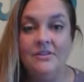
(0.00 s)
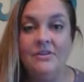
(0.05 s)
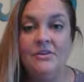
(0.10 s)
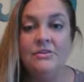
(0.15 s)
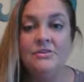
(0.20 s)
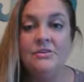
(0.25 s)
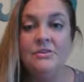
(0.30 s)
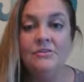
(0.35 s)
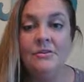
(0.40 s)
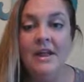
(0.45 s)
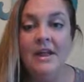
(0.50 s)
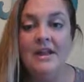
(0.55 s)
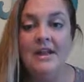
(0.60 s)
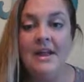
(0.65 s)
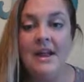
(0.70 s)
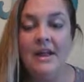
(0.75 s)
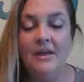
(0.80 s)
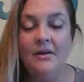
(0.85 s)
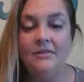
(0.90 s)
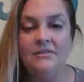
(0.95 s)
So right
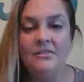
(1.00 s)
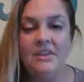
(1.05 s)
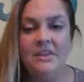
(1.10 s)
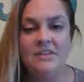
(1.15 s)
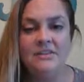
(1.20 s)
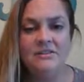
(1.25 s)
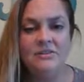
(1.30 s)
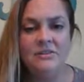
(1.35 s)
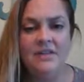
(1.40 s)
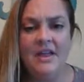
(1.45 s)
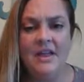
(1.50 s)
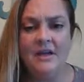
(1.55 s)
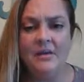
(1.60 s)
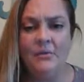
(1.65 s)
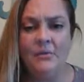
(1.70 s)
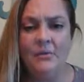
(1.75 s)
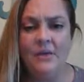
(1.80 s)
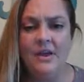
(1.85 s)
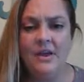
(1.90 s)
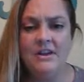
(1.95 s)
now, if things are like,
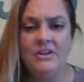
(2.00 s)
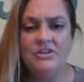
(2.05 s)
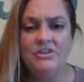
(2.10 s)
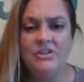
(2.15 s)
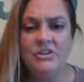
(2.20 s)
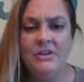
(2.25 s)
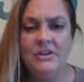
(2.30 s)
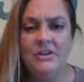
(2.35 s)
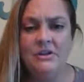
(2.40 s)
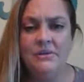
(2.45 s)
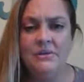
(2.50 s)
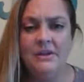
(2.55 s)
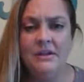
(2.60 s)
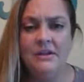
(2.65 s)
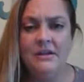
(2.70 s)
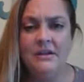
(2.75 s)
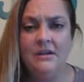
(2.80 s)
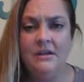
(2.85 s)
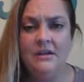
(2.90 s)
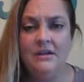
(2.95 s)
what is she
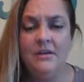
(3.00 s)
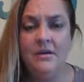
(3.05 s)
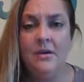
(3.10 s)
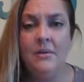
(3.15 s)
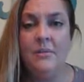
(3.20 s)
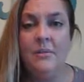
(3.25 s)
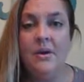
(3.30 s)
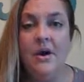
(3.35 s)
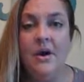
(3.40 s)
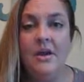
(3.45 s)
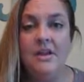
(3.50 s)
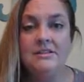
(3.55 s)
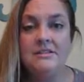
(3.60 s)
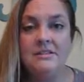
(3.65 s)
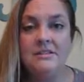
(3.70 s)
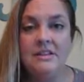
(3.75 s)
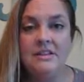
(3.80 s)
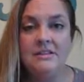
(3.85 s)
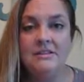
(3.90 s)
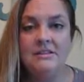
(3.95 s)
doing? Pause
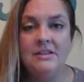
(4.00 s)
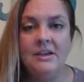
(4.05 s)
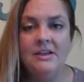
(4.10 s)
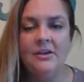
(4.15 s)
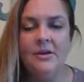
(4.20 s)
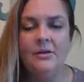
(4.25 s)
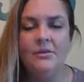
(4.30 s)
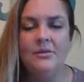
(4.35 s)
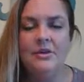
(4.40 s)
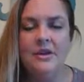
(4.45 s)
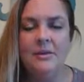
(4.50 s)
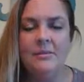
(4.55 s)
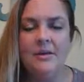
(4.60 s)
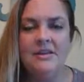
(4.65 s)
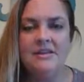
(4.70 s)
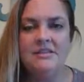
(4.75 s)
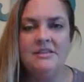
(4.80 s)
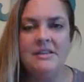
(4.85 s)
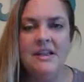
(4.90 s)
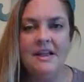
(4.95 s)
this and go look at
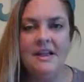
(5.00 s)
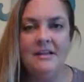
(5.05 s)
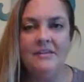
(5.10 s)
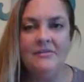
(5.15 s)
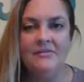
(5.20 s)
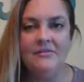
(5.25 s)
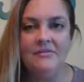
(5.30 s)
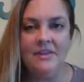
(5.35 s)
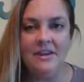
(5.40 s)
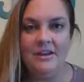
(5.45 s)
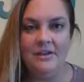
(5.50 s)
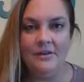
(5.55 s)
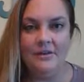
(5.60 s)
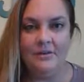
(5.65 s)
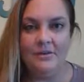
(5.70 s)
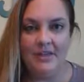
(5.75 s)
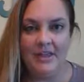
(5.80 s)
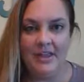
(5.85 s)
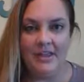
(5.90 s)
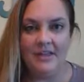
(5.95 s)
my second video
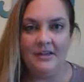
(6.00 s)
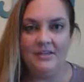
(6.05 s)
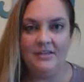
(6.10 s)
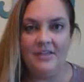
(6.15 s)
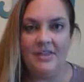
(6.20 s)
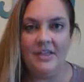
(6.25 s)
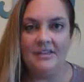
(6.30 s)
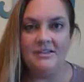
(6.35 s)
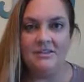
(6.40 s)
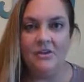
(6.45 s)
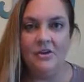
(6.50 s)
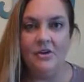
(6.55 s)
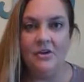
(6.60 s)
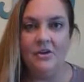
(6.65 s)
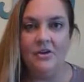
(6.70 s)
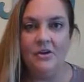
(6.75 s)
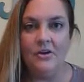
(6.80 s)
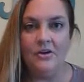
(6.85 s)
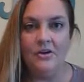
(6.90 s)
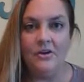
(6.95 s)
link that's
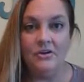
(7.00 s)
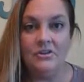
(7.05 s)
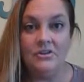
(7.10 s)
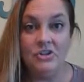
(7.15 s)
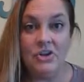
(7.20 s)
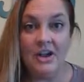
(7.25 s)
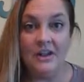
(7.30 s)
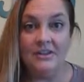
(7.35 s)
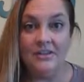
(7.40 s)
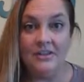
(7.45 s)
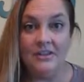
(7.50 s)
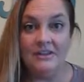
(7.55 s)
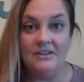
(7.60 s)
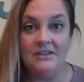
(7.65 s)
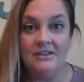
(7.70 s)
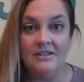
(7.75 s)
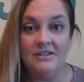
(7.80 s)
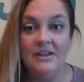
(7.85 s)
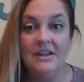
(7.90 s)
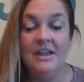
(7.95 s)
on our
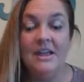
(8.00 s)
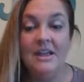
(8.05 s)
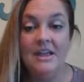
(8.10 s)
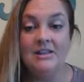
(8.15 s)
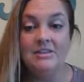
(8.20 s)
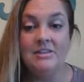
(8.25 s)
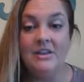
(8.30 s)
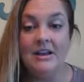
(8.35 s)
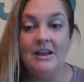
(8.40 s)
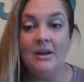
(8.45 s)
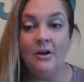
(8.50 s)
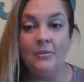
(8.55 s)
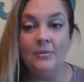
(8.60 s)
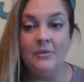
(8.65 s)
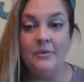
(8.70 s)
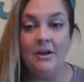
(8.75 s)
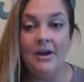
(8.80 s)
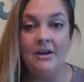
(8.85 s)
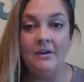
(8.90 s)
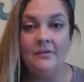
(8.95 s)
checklist. It's going to help
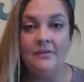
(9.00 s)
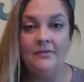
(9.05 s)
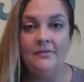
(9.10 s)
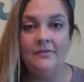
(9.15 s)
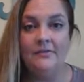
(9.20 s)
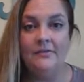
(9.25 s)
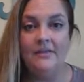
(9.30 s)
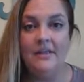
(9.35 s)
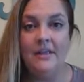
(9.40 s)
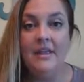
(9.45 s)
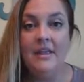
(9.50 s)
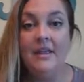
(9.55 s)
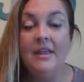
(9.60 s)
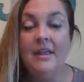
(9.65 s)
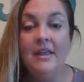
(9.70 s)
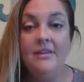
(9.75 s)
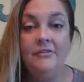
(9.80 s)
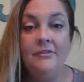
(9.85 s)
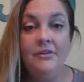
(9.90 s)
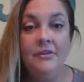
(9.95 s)
you out.
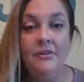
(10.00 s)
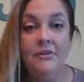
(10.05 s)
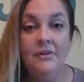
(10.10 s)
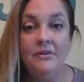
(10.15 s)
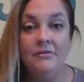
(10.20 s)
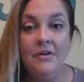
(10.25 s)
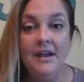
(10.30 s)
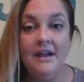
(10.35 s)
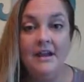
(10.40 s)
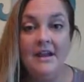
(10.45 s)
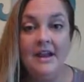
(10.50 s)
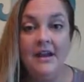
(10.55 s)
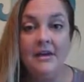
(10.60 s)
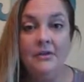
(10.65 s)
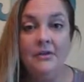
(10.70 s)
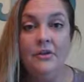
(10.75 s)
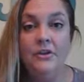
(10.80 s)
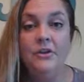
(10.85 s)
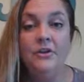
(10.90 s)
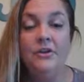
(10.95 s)
If you're good right
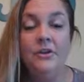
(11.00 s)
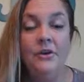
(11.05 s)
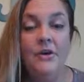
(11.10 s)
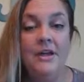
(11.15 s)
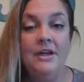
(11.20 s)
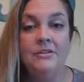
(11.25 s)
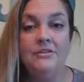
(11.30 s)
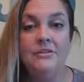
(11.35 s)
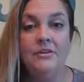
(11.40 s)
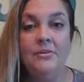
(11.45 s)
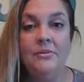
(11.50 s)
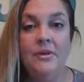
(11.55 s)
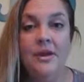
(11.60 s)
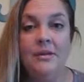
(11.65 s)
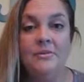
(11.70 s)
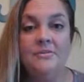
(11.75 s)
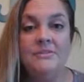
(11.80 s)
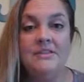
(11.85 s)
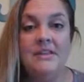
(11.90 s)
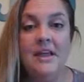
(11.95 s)
now, go ahead and do your
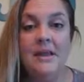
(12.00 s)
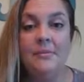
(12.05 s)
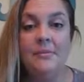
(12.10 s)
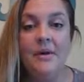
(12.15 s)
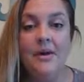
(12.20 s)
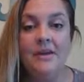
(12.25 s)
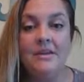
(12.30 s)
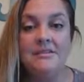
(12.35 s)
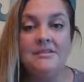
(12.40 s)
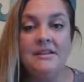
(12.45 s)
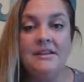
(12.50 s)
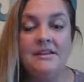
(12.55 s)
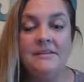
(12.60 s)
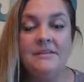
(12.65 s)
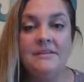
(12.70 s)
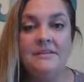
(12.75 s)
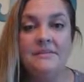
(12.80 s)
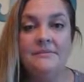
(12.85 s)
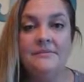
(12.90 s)
problem set. Pause this.